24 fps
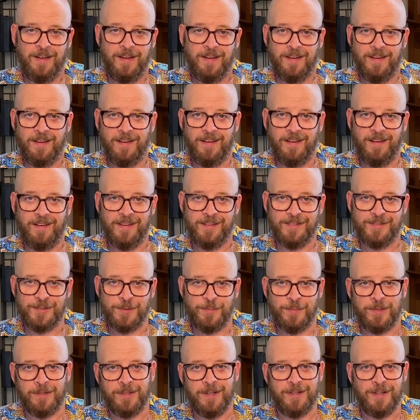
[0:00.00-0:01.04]
It's
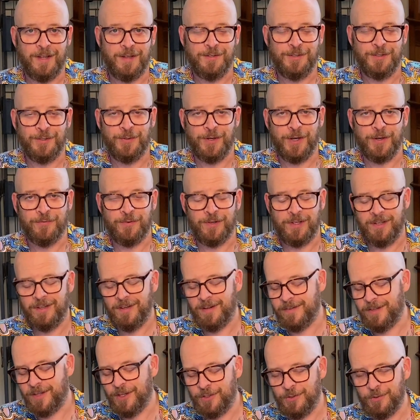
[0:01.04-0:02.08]
something that they do every
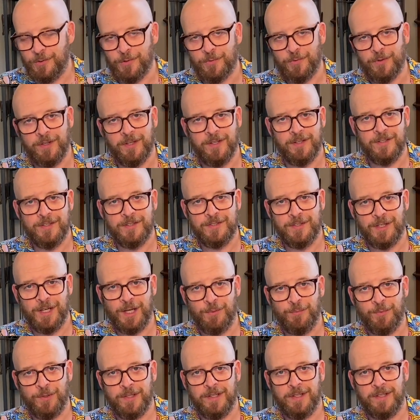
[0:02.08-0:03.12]
year. They do a really good
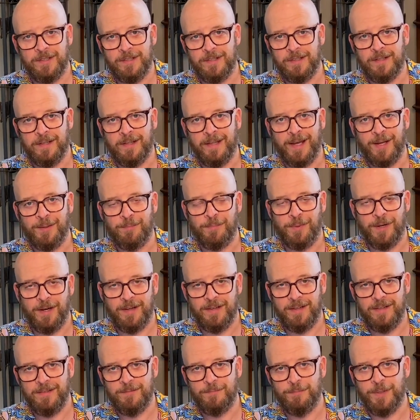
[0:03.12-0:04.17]
job with it.
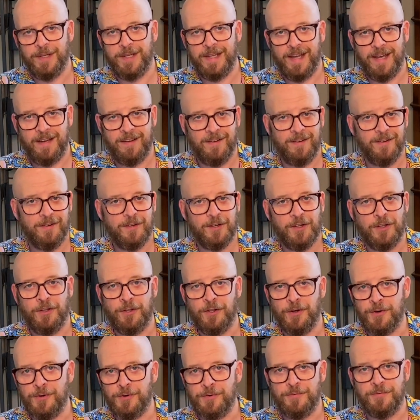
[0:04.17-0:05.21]
Light-bodied, banana,
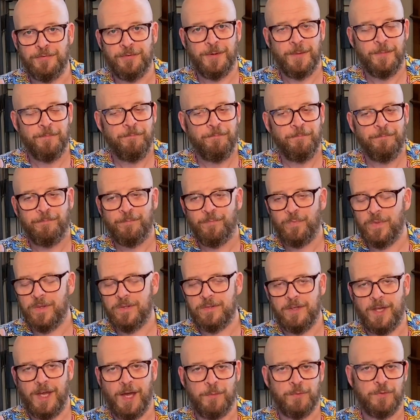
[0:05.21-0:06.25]
clove.
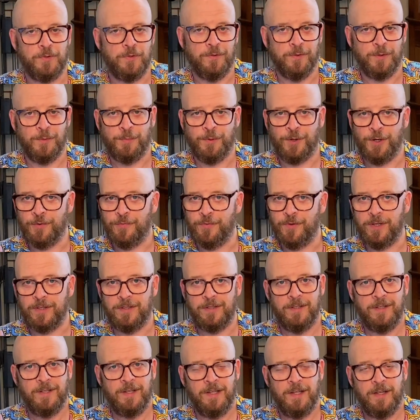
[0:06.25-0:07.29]
It's absolutely perfect.
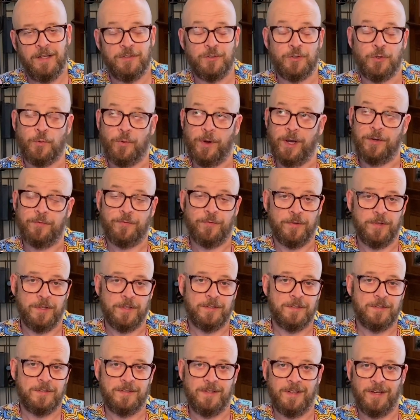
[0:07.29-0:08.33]
It's great for
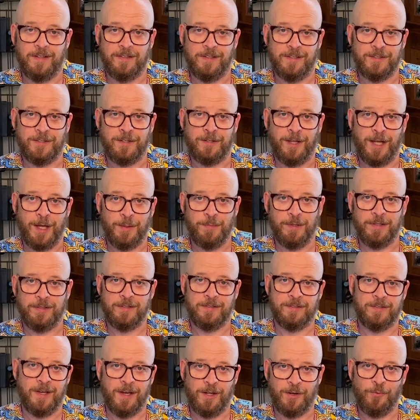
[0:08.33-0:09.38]
this climate,
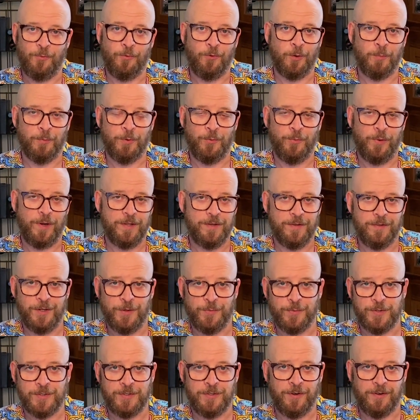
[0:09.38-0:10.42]
this kind of warmer weather
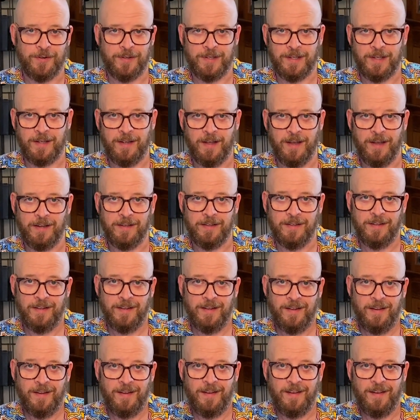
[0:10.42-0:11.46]
that we're starting to get.
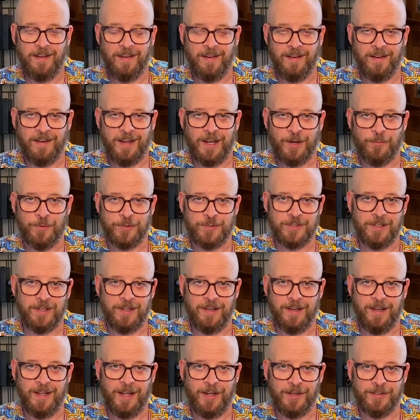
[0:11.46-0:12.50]
And I want you to
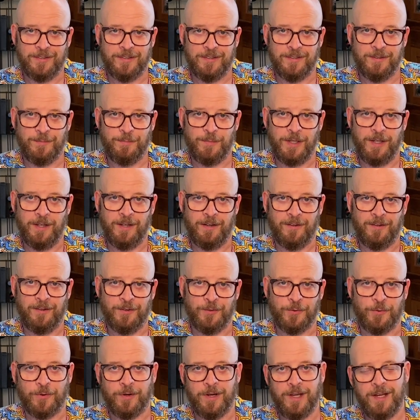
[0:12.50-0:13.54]
get out to Miel
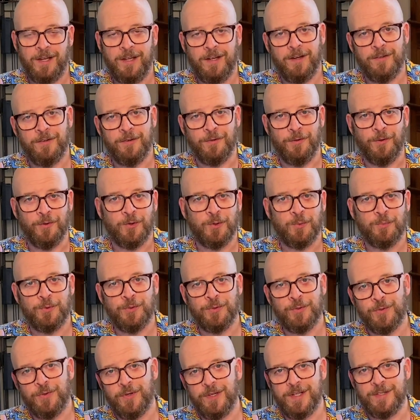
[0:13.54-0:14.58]
or any other local
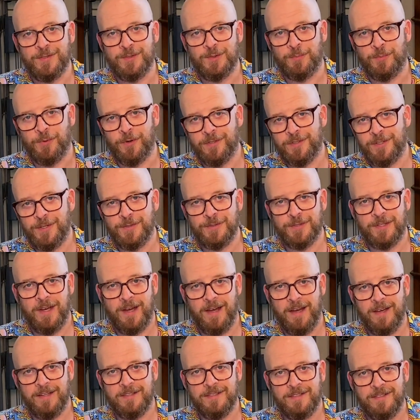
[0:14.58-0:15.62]
brewery and support those
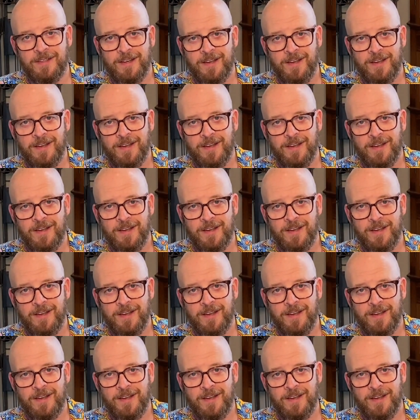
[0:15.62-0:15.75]
guys.